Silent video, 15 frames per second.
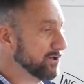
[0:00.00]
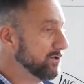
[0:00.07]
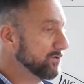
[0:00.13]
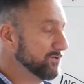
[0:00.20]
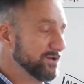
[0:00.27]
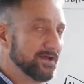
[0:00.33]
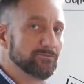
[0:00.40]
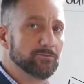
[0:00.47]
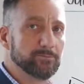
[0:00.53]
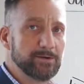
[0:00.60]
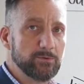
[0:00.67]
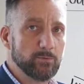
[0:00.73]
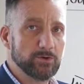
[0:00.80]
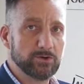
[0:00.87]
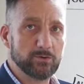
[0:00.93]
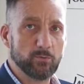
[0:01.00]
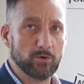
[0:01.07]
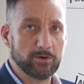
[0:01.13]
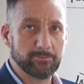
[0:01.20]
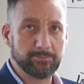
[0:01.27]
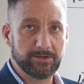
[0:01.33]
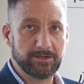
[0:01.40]
you'll never be where you
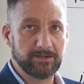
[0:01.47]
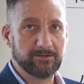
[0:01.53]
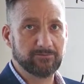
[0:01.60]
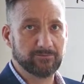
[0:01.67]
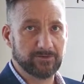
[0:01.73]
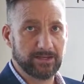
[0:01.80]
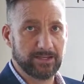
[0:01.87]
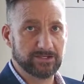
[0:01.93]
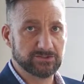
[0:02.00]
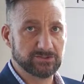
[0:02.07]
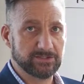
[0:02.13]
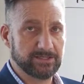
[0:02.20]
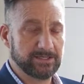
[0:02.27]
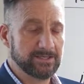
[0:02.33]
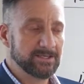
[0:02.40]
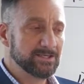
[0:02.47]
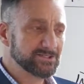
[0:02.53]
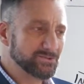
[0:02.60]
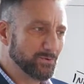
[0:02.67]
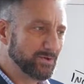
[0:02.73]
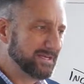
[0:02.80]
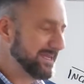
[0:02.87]
want to be financially.
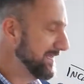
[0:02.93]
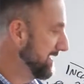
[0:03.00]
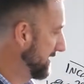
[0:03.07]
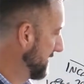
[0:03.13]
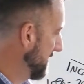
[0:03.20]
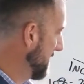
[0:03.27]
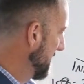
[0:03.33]
So again,